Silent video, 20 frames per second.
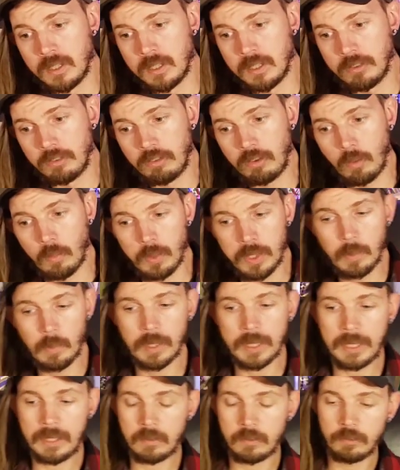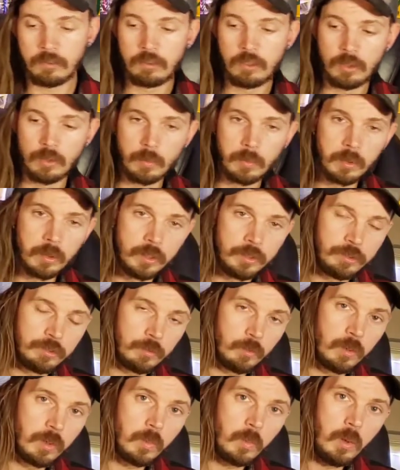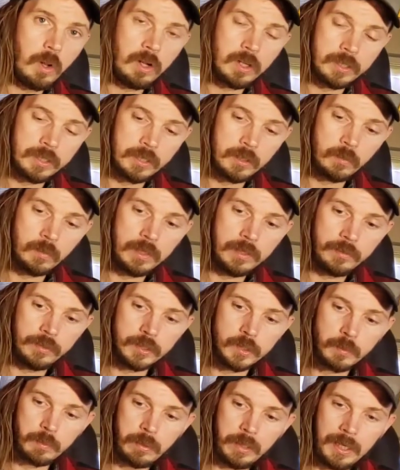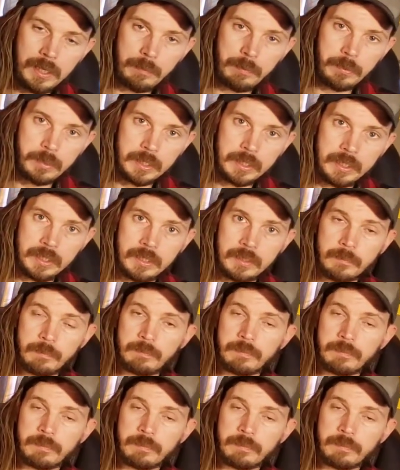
So we went out into the woods and we're walking around this property,